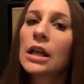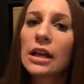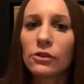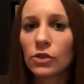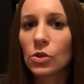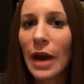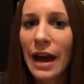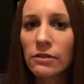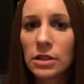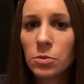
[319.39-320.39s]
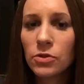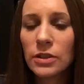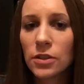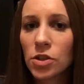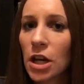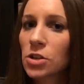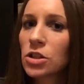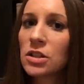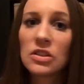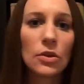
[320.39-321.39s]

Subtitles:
if you have any movie suggestions,